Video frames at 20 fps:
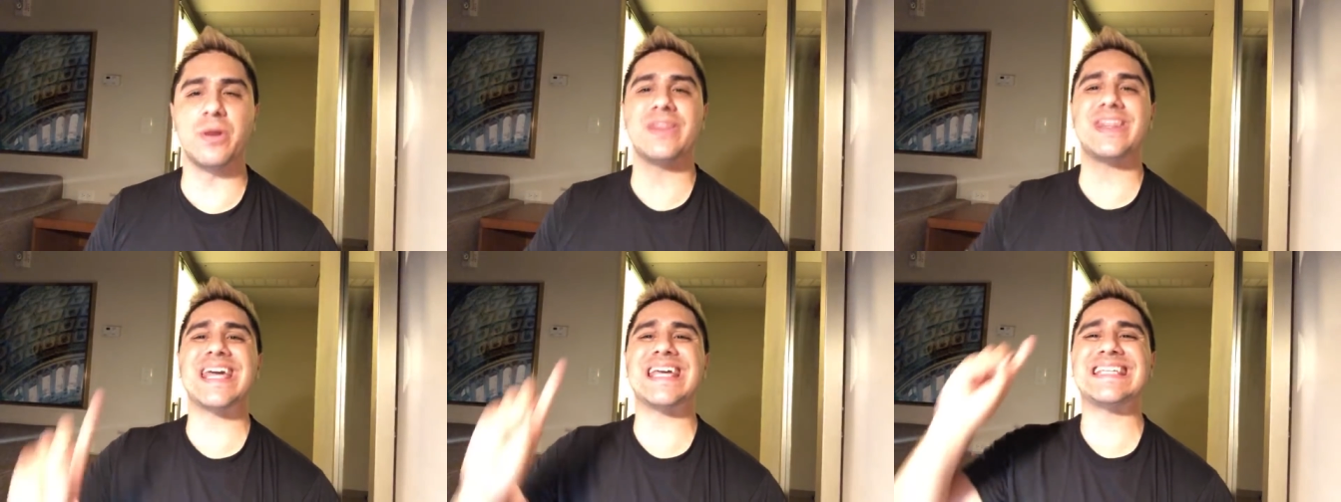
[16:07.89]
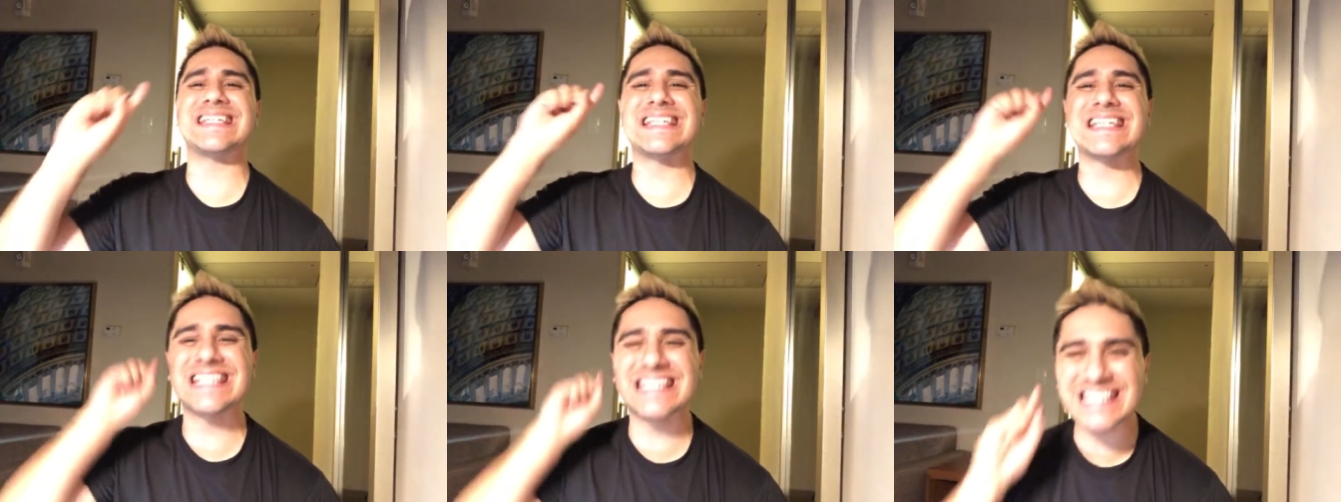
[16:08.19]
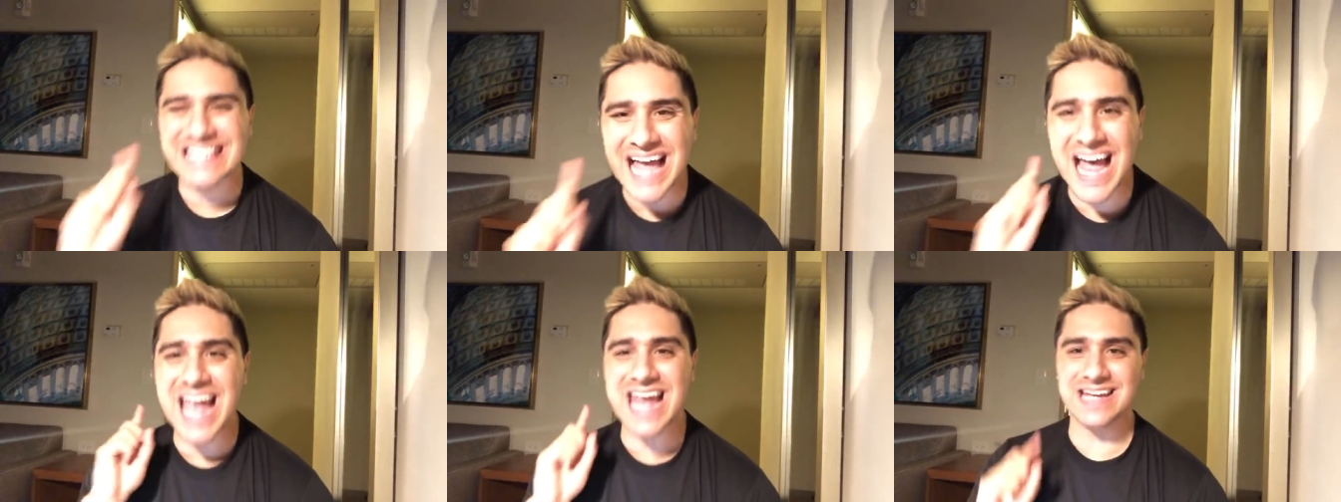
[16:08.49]
They
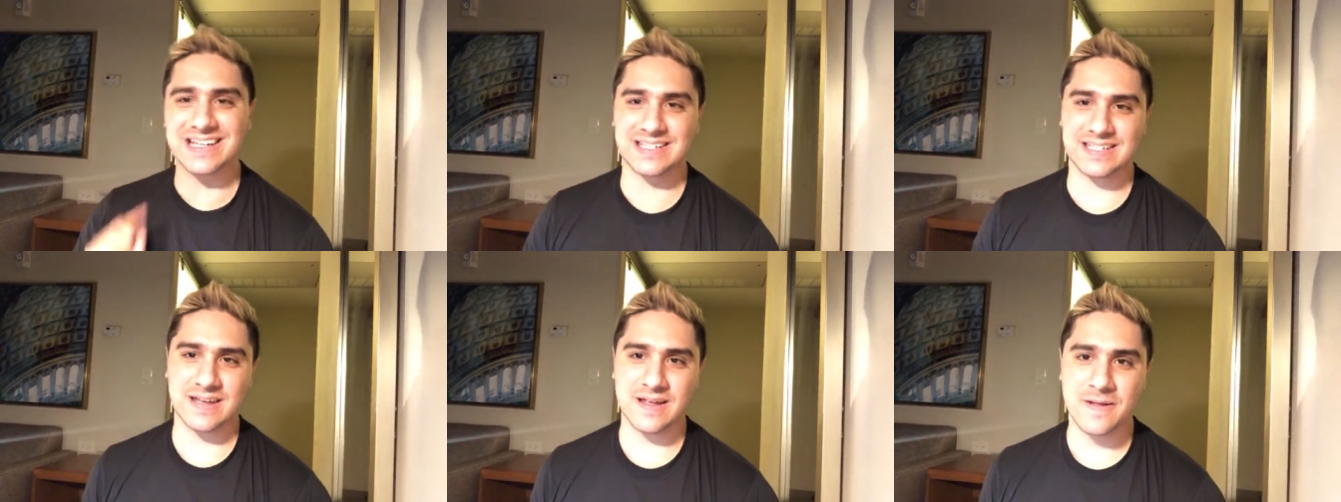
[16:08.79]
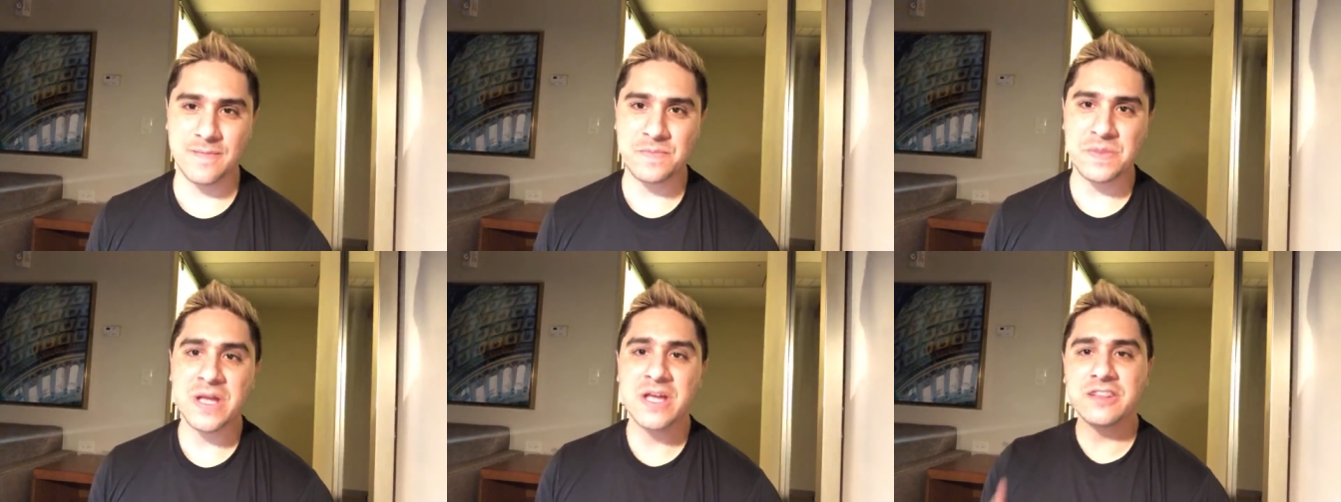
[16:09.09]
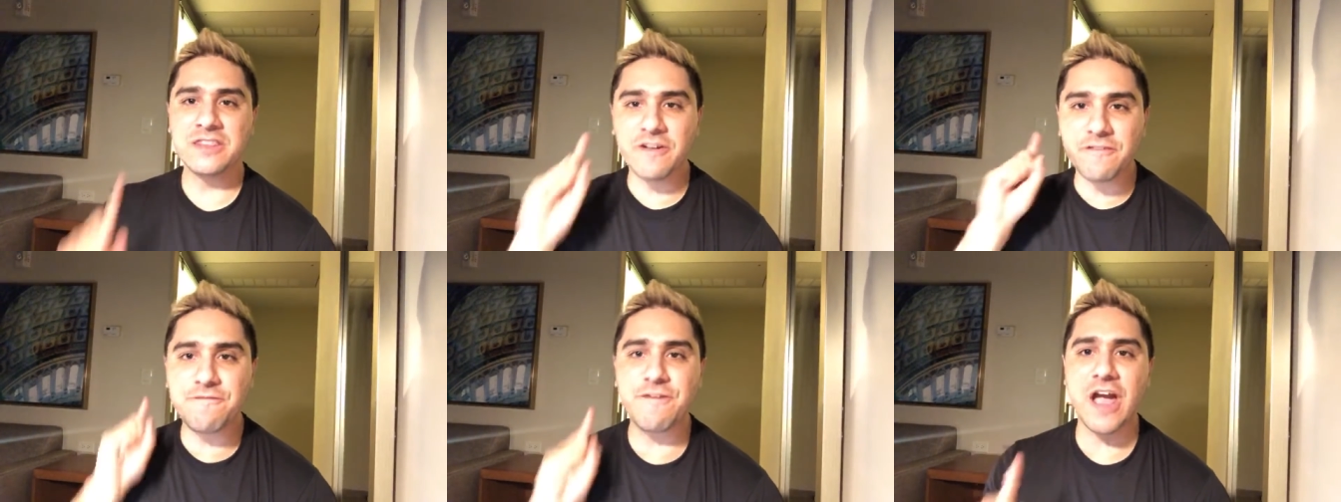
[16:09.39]
cite
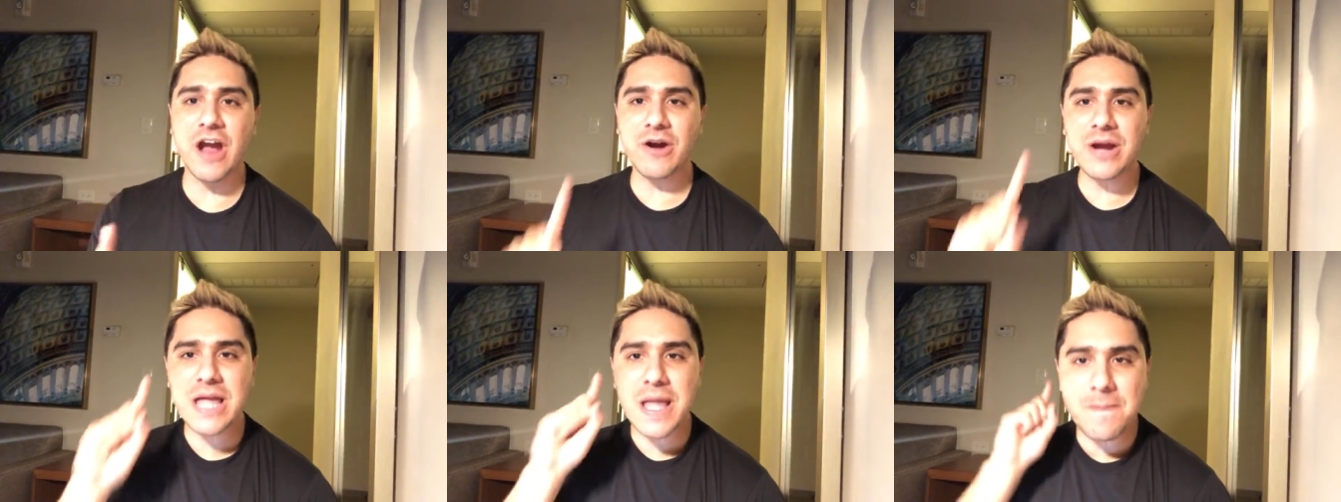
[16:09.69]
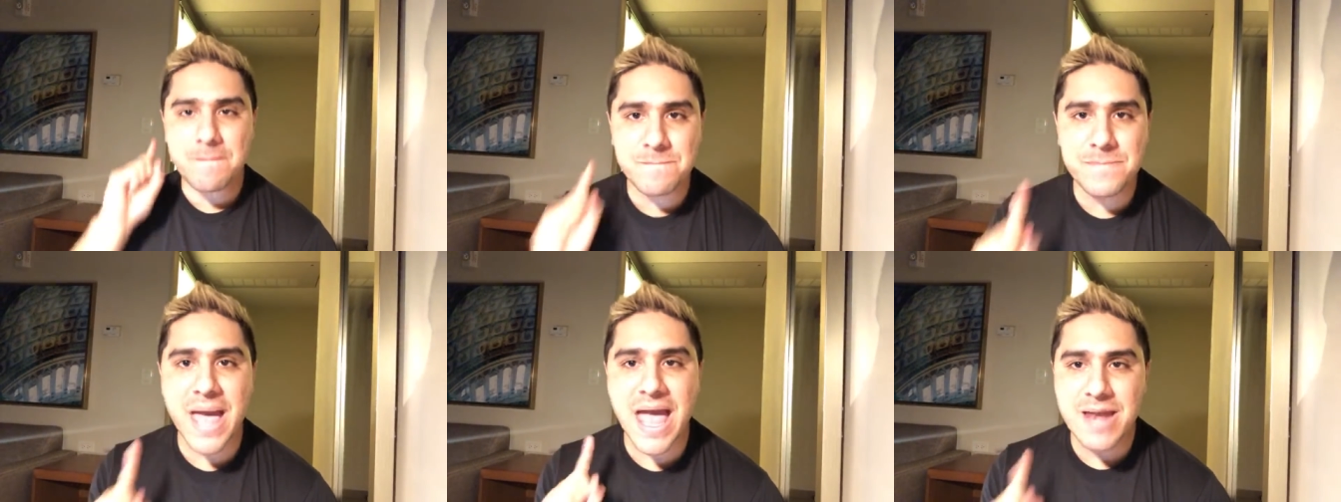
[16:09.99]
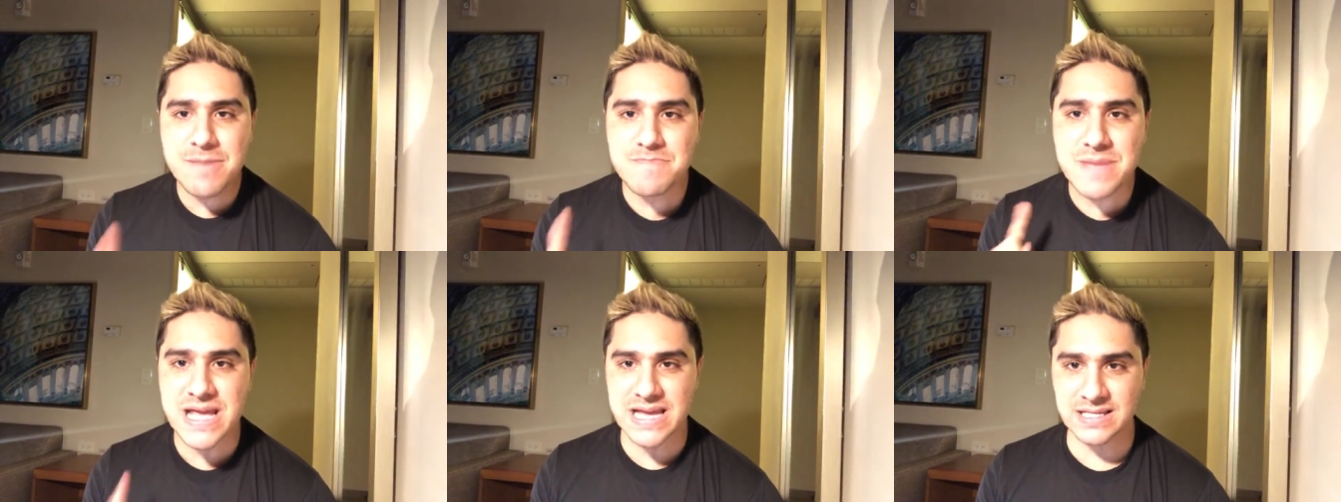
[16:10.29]
the very
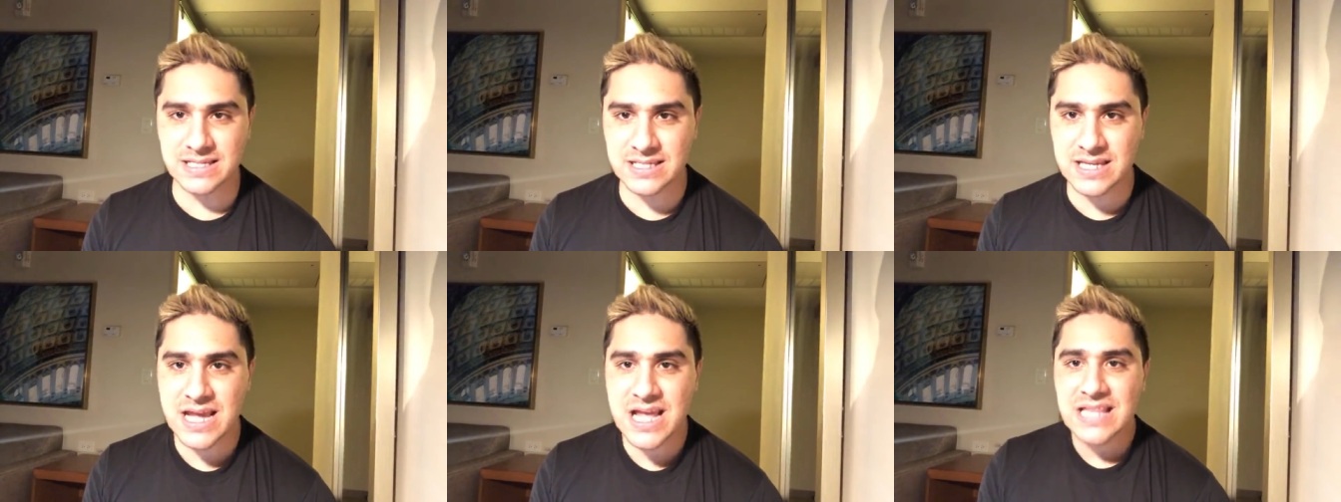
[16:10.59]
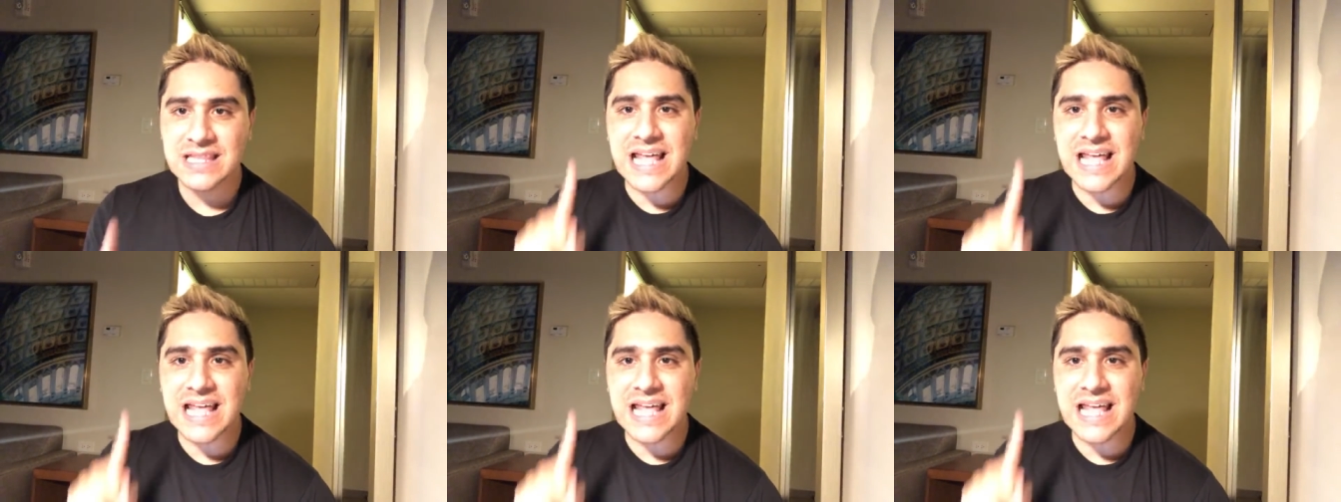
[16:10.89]
amendment